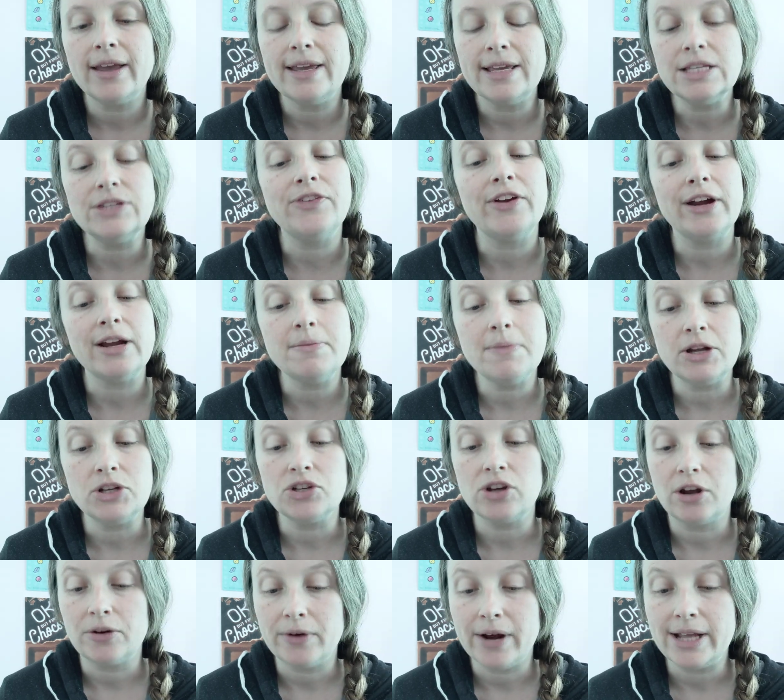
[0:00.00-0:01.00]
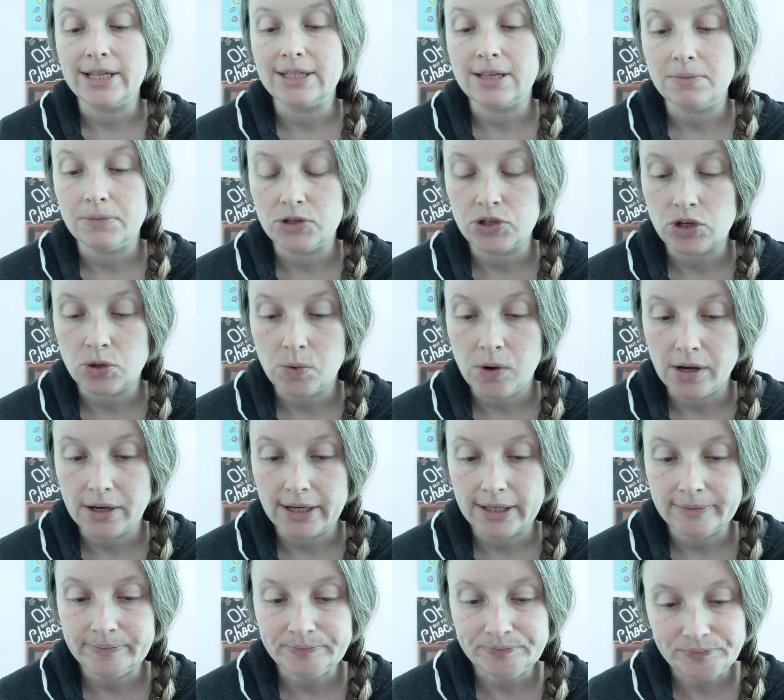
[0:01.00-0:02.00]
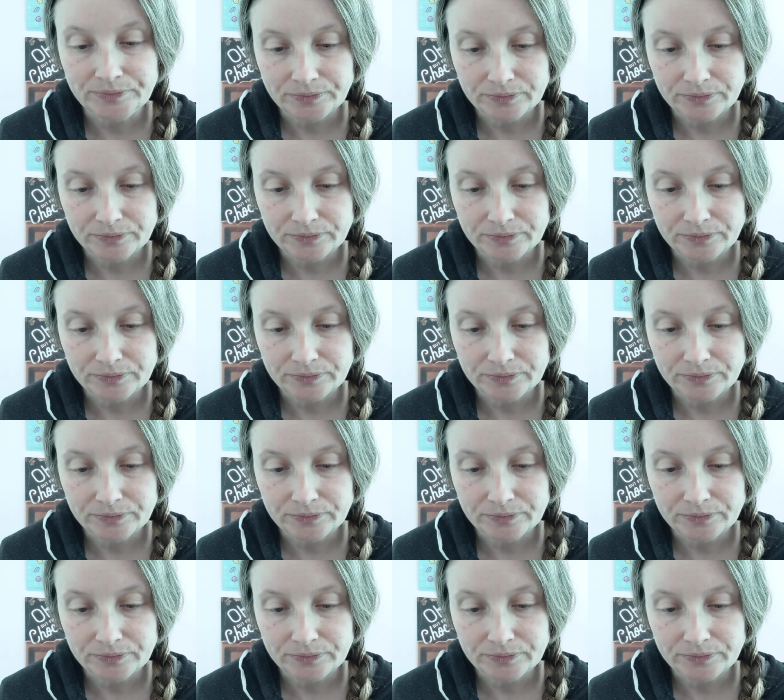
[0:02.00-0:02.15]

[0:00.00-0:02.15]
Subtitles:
He's very much all right, said Mr. Wonka.